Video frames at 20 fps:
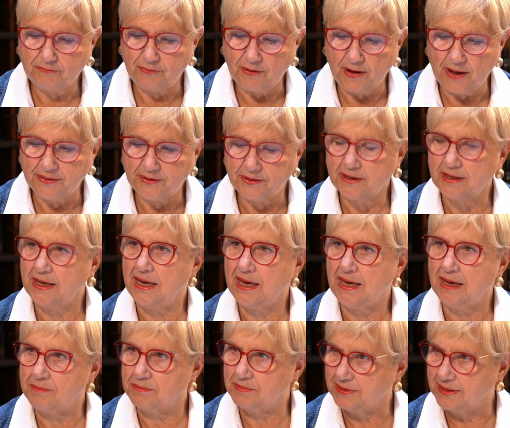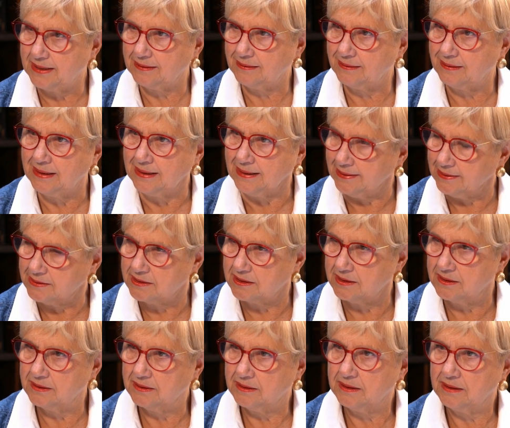father came that
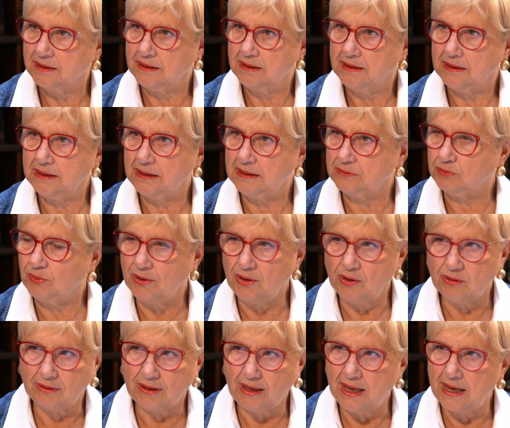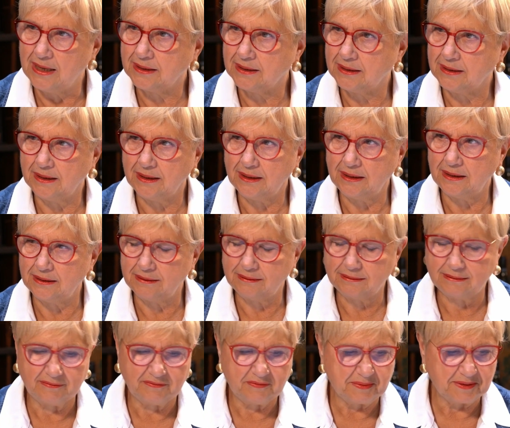night at 1 o'clock
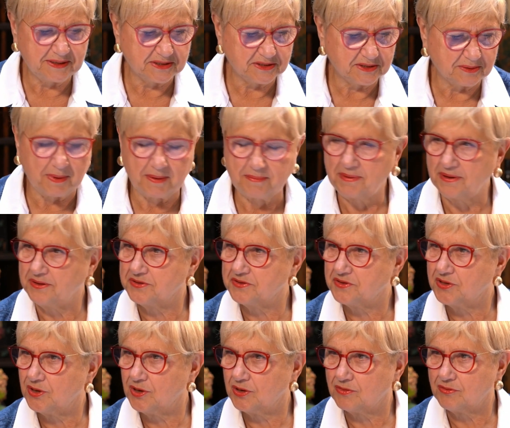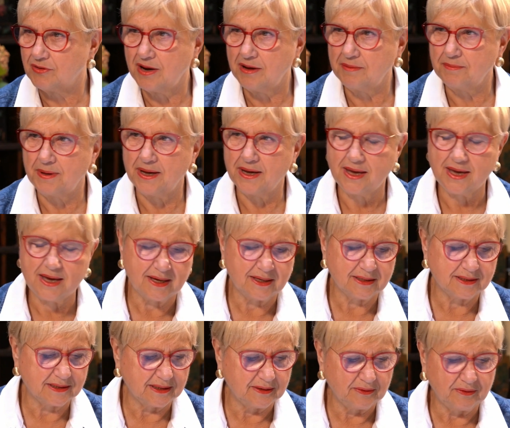and my mother started crying, my
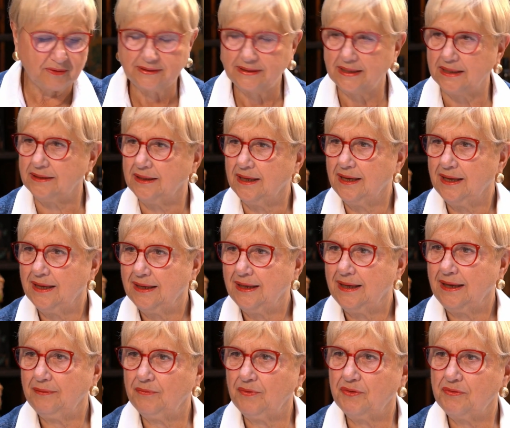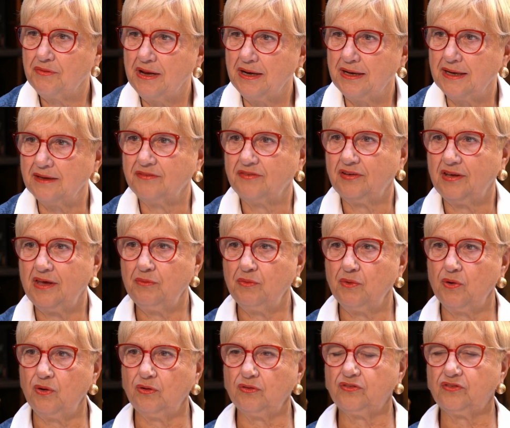aunt and all that, and we realized he
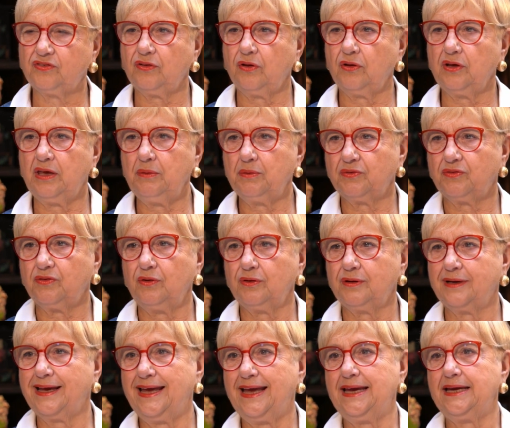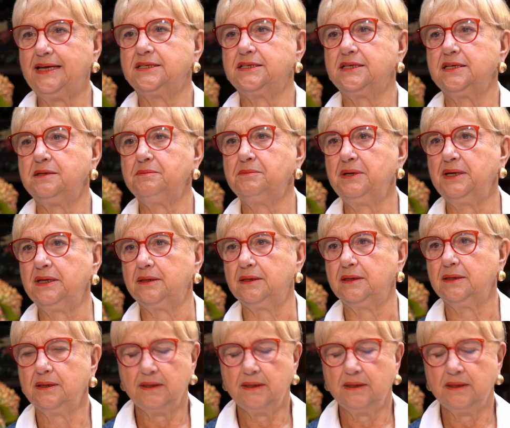was all caked in mud.